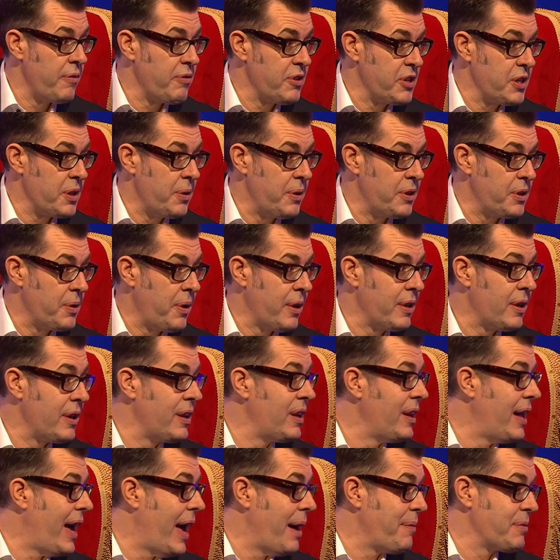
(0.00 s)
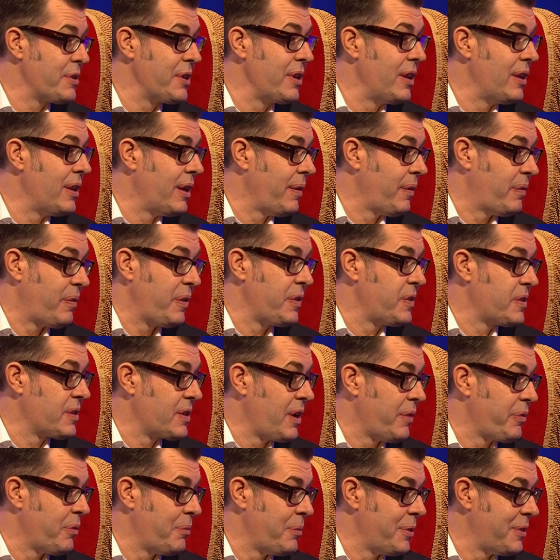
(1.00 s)
every show I do. I'd mm. absolutely love if you
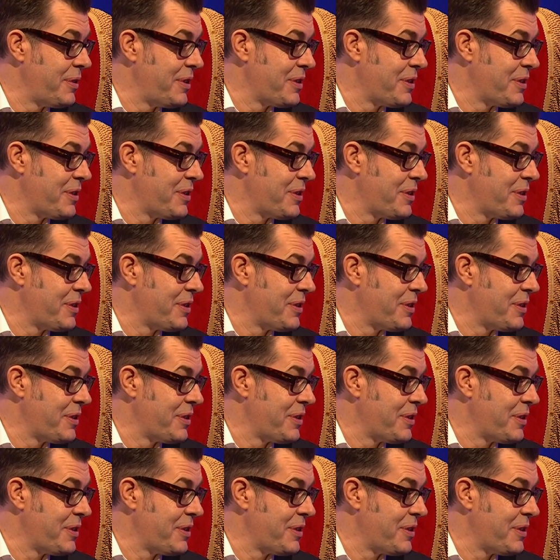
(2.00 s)
stuff them on